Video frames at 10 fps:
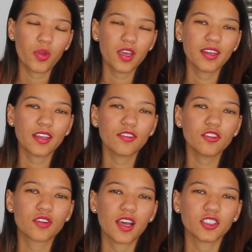We are
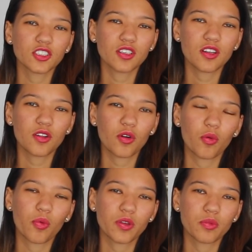never rational
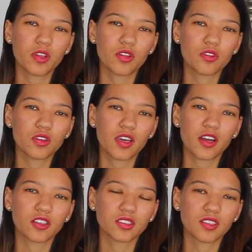when we look at
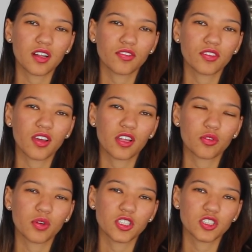our
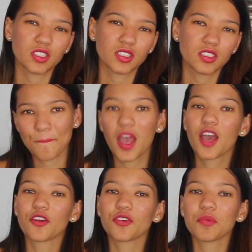self-evaluations.
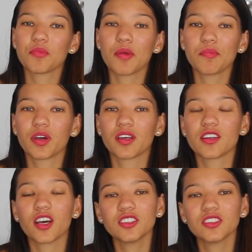Remember
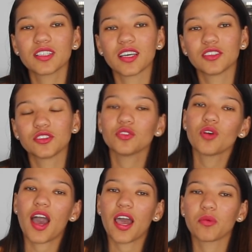not to get too
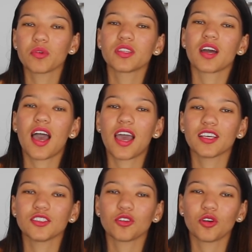high with the
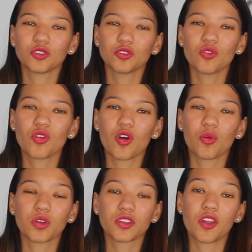highs or too low
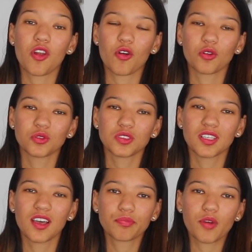with the lows.
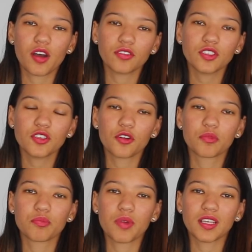After your
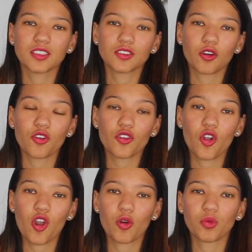best or
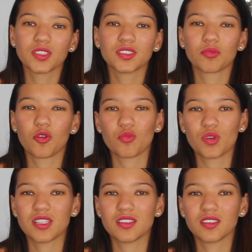your lowest
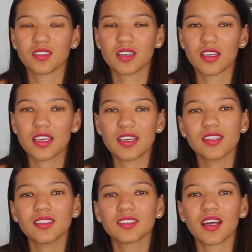moment,
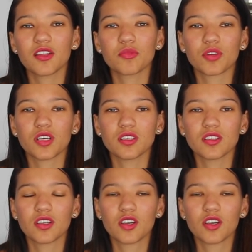either celebrate